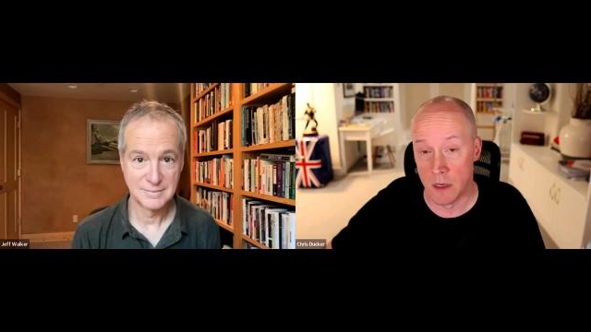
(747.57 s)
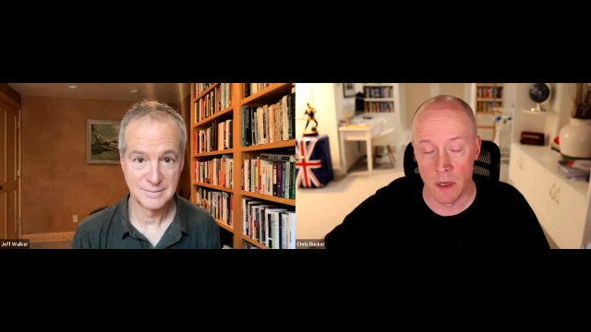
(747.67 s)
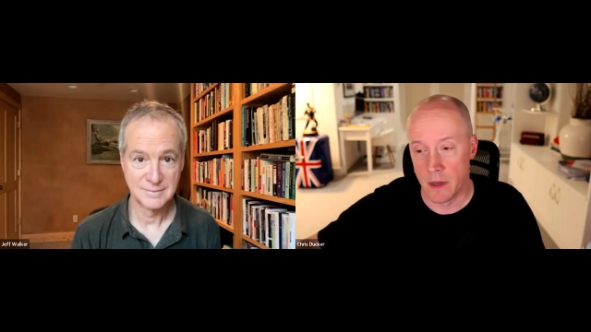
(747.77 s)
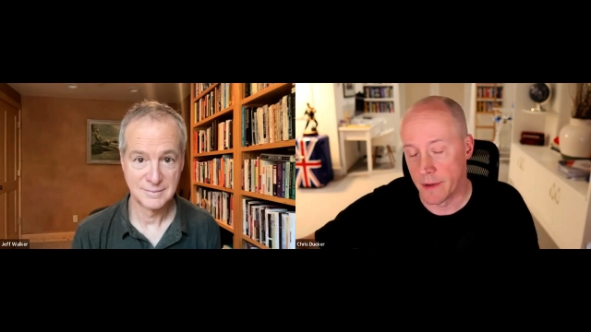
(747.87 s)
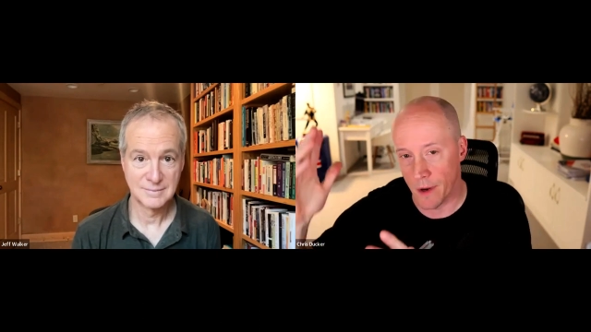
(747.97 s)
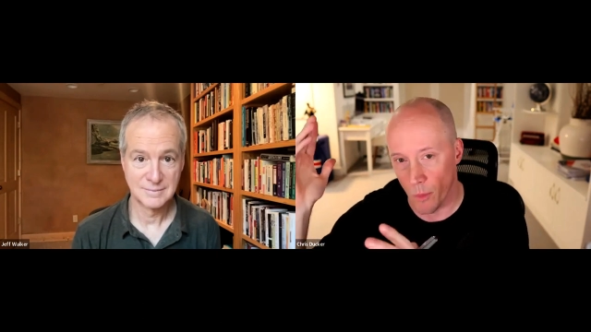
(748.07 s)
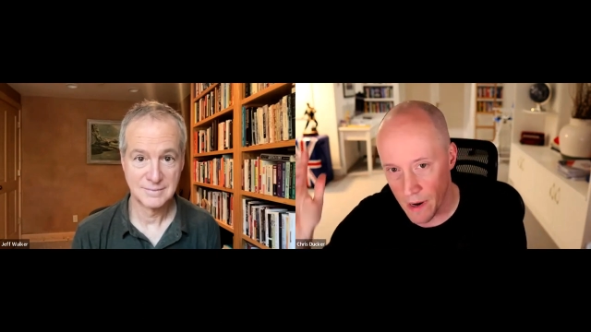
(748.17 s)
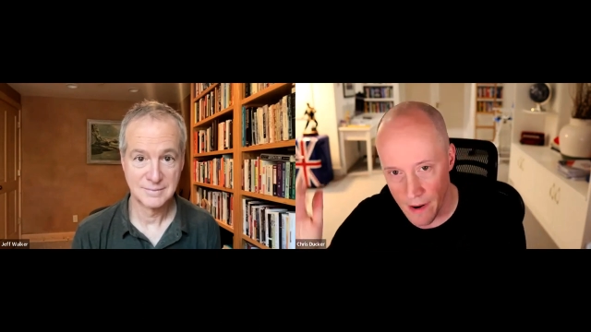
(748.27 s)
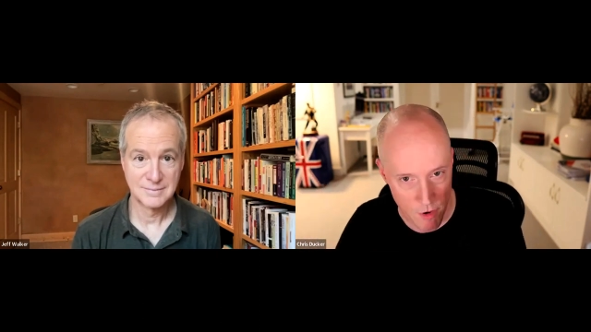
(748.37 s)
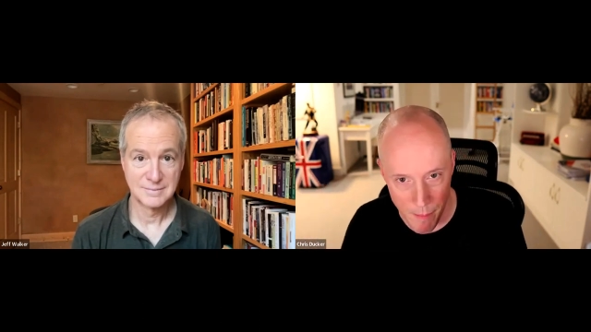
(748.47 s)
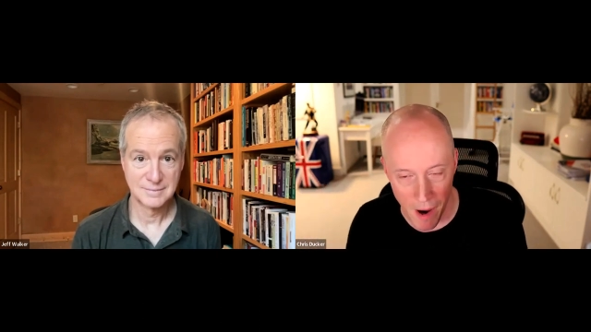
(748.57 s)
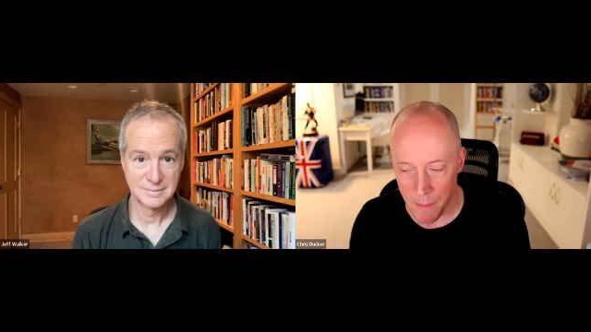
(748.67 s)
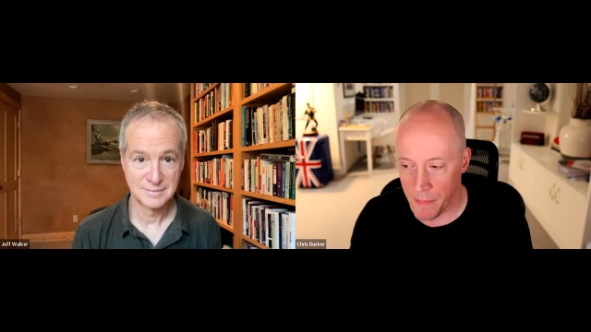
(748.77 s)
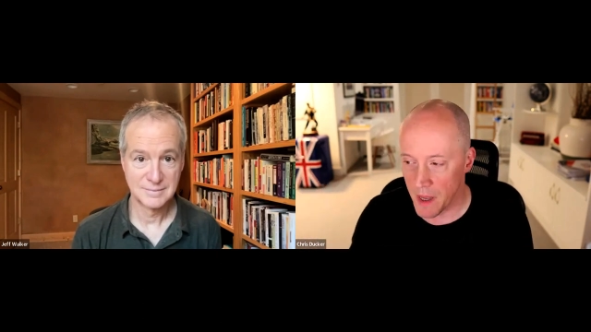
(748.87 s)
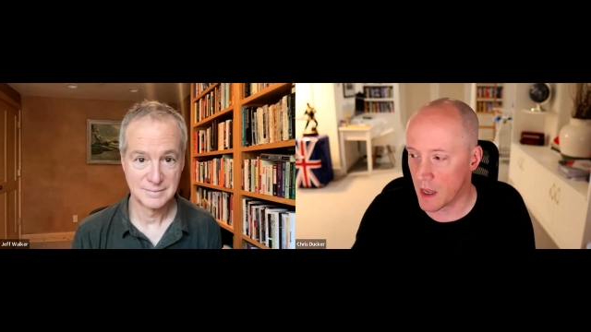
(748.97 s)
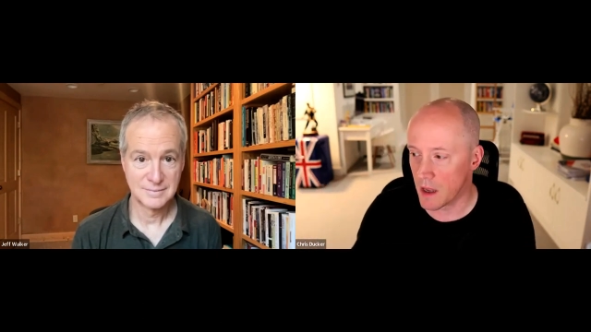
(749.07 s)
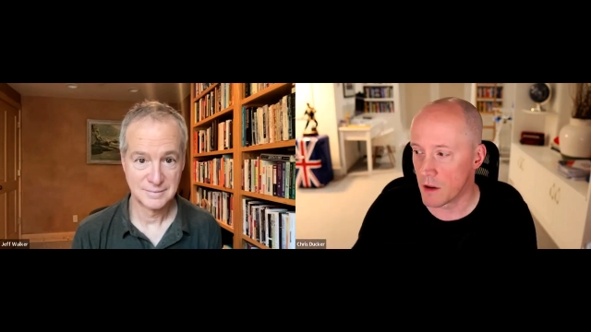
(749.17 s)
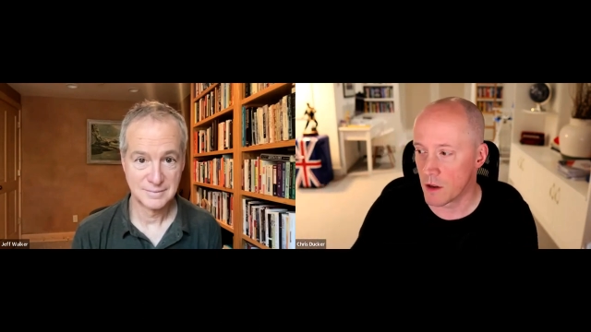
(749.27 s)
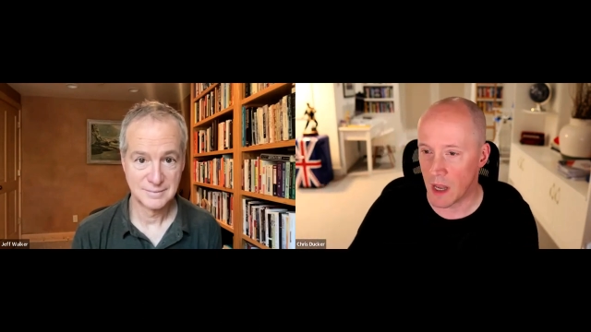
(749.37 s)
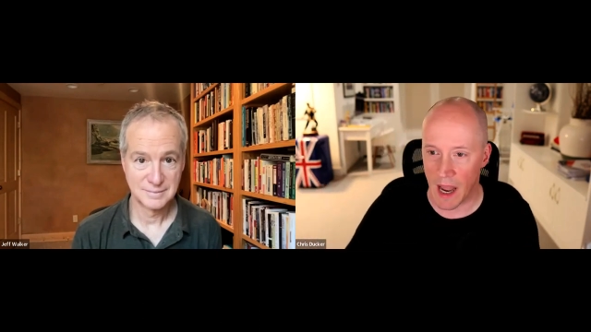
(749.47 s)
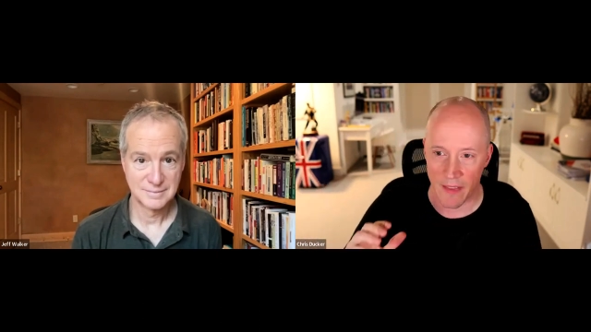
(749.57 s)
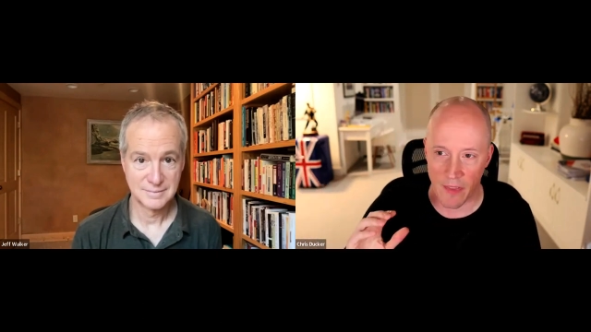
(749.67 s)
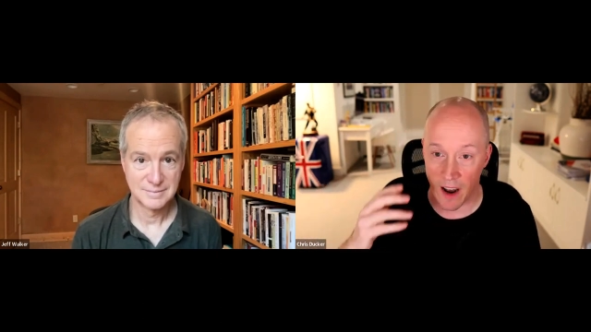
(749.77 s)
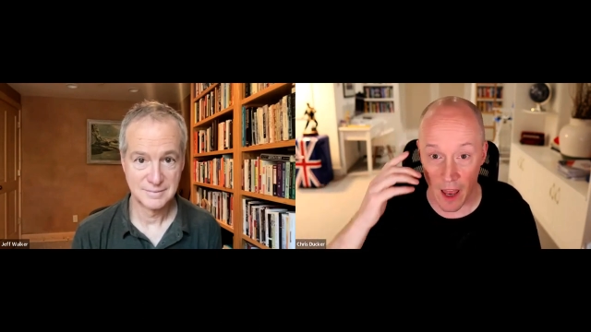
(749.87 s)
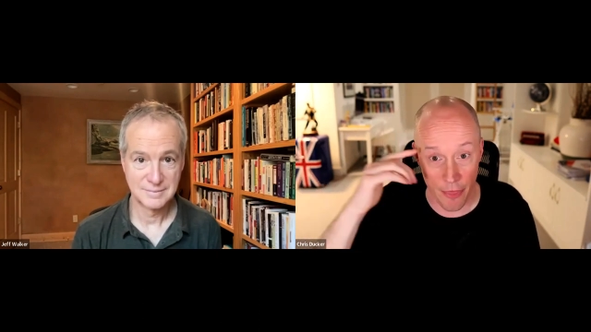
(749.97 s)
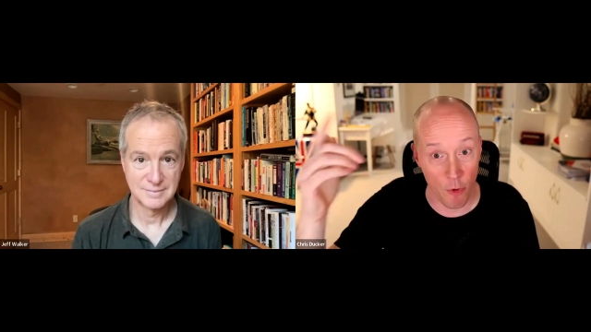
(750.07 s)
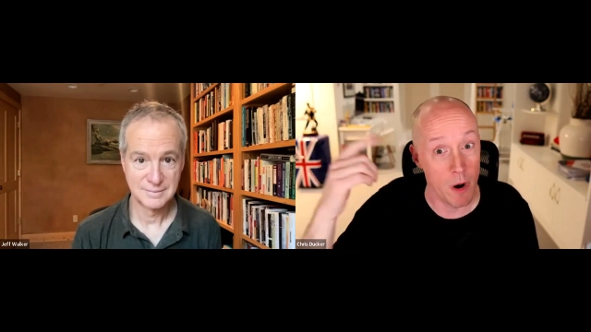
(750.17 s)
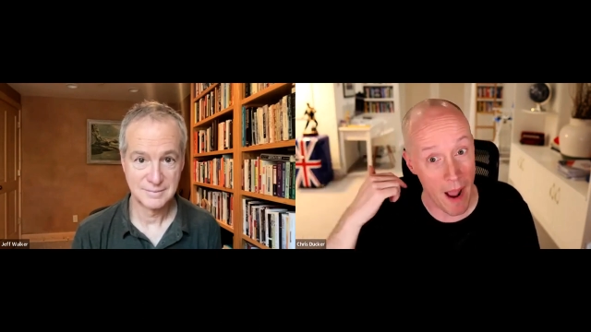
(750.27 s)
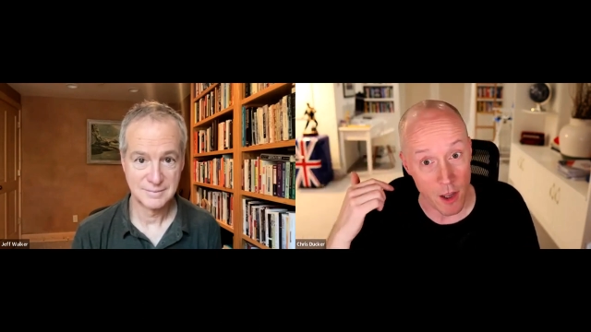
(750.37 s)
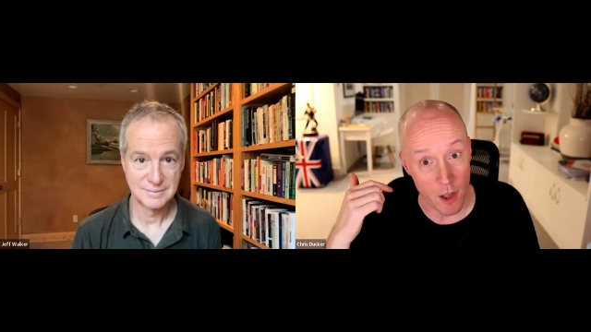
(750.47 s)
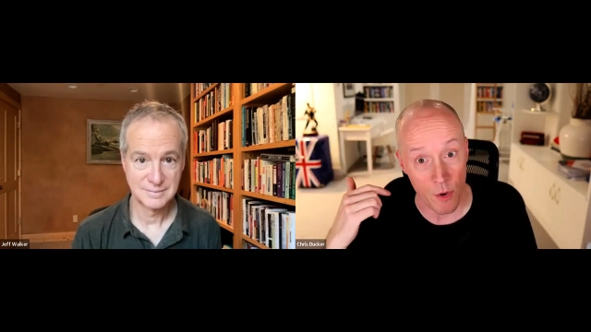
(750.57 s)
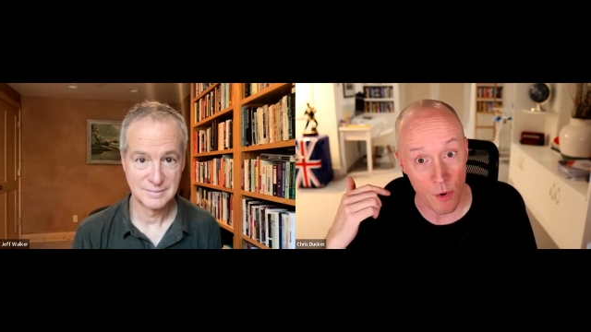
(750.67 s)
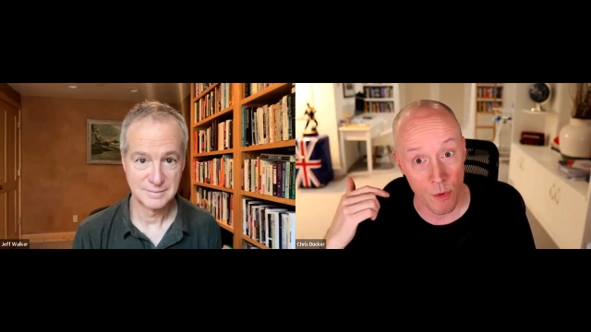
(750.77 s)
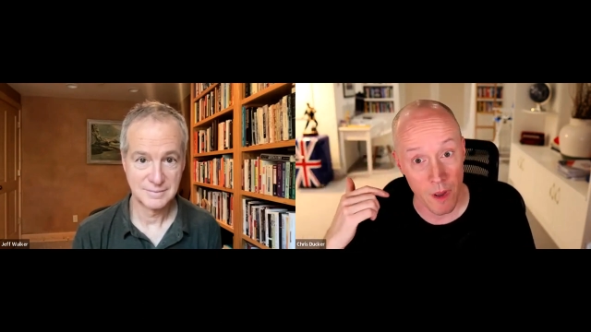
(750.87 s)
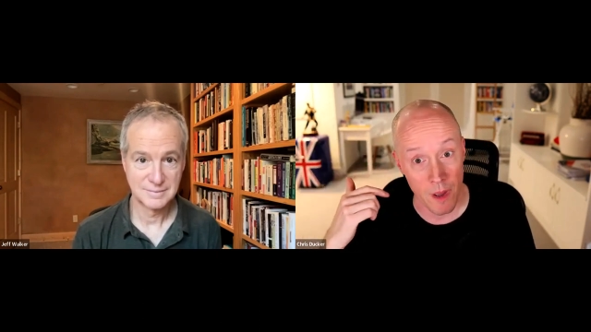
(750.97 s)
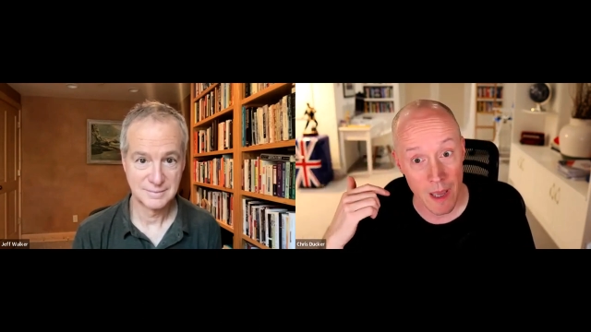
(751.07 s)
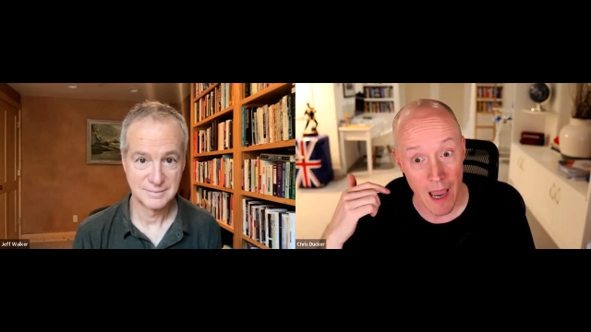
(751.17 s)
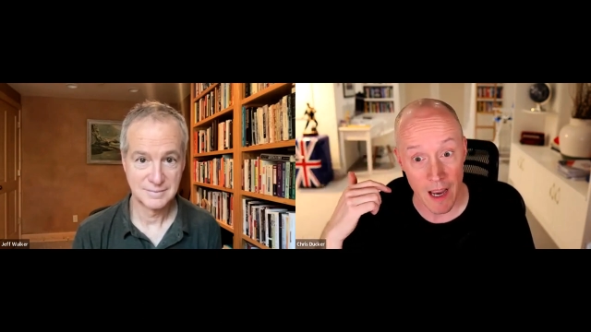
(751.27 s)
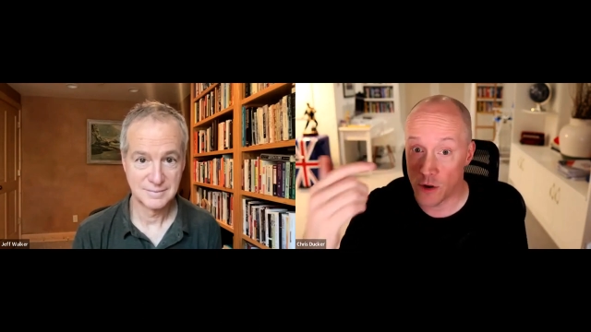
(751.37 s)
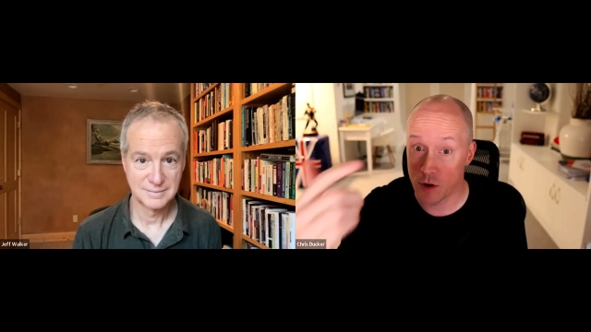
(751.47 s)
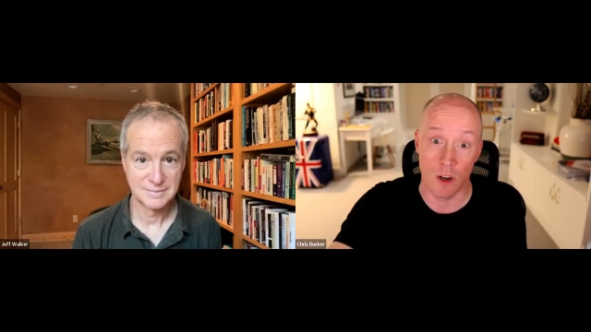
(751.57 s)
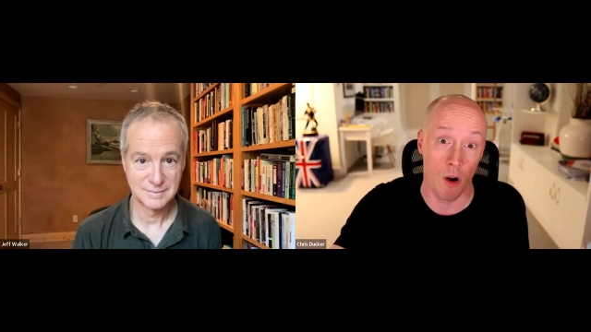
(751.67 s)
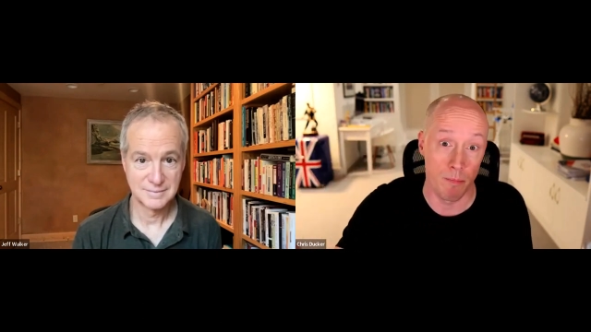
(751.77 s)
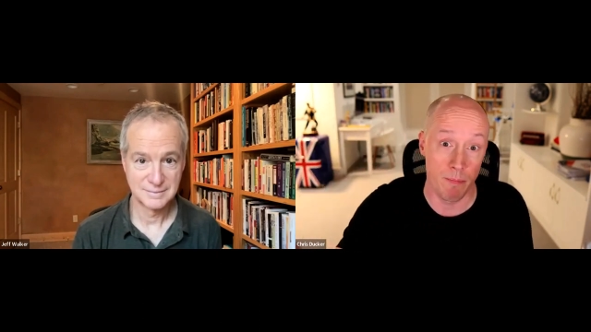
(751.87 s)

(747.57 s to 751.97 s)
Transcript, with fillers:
Speaker 1: you know, whatever it might be. And and I thought about you, and you should go pick